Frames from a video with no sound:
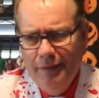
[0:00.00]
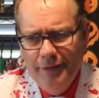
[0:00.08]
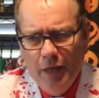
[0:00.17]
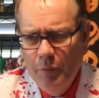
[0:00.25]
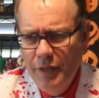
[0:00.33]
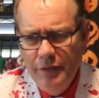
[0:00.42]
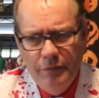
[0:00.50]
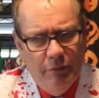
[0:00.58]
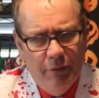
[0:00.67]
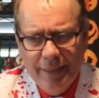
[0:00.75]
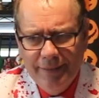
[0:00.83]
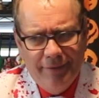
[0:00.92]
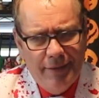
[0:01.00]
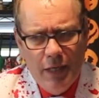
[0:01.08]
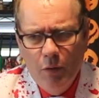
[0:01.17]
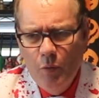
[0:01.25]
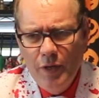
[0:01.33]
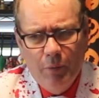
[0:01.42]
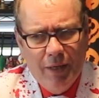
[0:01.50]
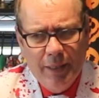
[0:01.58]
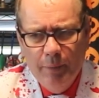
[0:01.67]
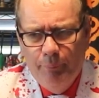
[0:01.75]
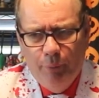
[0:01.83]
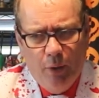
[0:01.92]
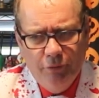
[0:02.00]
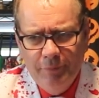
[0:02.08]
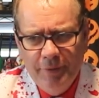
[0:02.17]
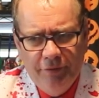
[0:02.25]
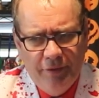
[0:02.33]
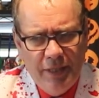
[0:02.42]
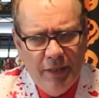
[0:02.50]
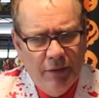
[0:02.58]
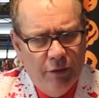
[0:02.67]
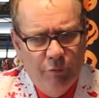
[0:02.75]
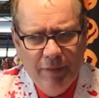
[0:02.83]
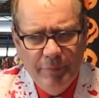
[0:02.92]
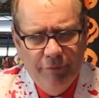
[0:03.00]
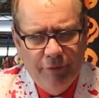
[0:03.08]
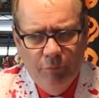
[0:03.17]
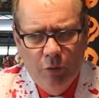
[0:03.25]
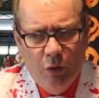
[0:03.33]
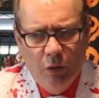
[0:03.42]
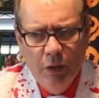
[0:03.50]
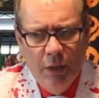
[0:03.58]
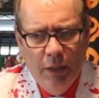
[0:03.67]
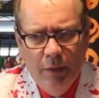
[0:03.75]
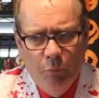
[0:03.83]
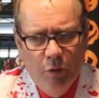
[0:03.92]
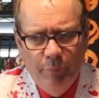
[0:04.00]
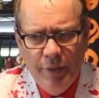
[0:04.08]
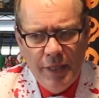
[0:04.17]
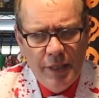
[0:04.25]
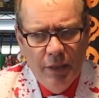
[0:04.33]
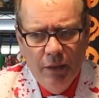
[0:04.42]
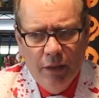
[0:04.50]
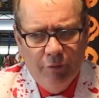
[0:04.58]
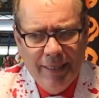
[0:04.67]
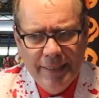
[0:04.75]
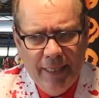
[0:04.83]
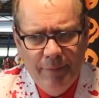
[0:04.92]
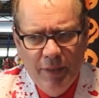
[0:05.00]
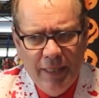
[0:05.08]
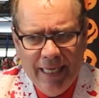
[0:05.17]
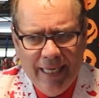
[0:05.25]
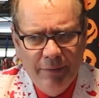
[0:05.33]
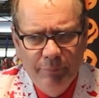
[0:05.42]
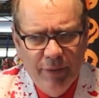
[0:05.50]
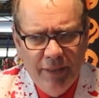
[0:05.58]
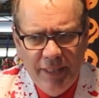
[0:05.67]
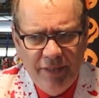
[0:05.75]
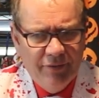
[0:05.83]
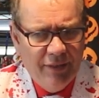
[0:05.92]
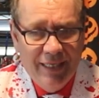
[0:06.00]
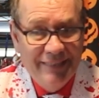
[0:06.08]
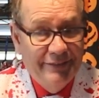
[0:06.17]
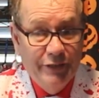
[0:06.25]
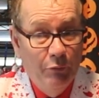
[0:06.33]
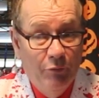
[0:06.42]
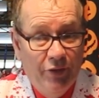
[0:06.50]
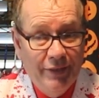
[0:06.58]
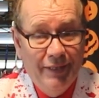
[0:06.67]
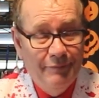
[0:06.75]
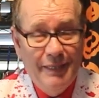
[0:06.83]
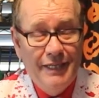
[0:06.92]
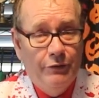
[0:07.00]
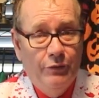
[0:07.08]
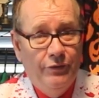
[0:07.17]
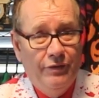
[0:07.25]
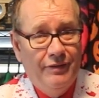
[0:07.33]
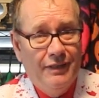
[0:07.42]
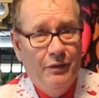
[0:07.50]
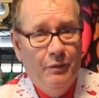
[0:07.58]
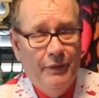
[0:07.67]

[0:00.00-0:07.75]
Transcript: the only, like I said, the only one I could possibly see, and correct me if I'm wrong, would be Grand Cayman and Belize, and I don't think there's many cruises that go to